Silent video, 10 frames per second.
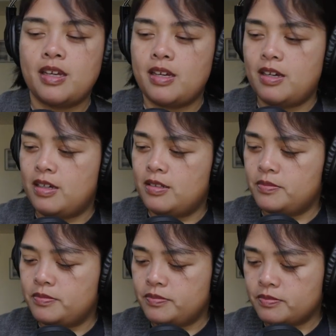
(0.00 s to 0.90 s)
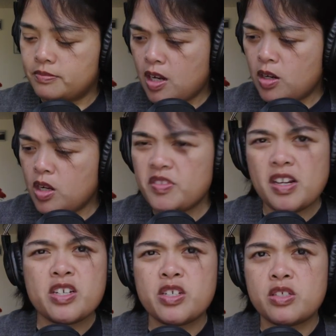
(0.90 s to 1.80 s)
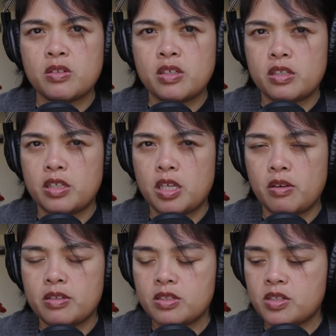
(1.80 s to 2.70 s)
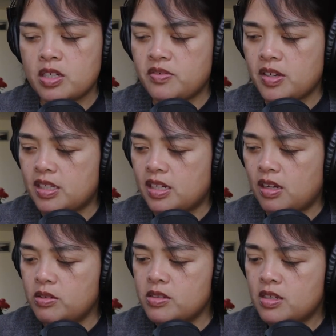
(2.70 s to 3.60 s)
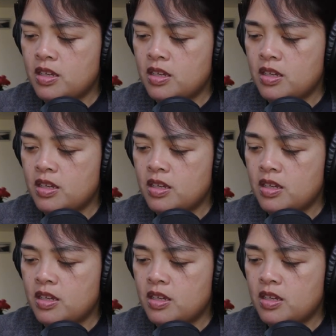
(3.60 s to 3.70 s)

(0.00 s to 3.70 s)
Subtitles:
I don't know if they're actually sold here in the US. I'll try to find that out.